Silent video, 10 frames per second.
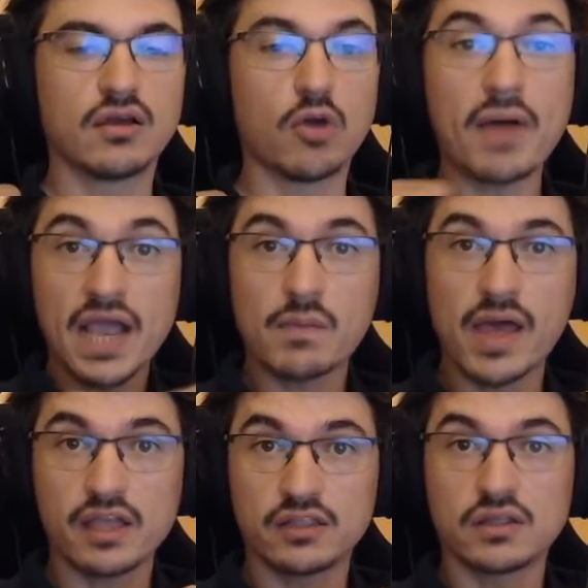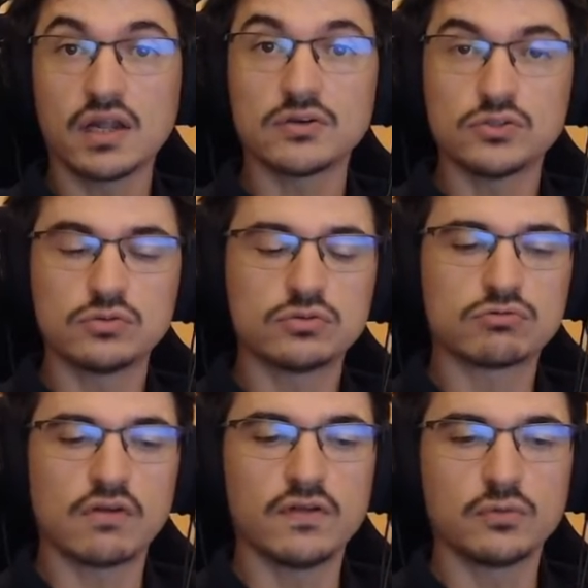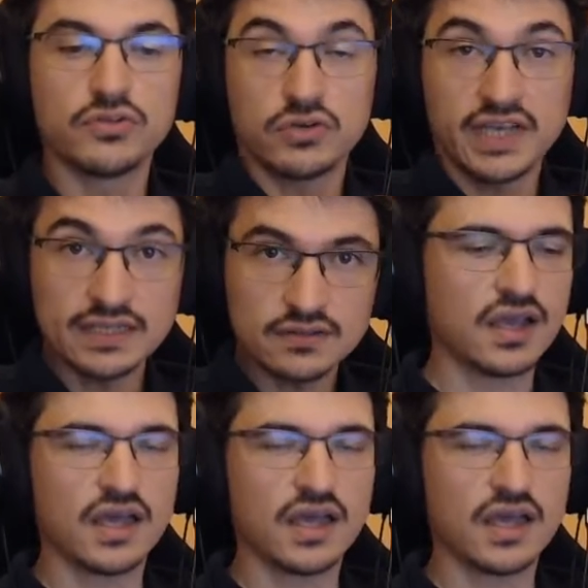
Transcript: a backpack that allows you to travel with your cat,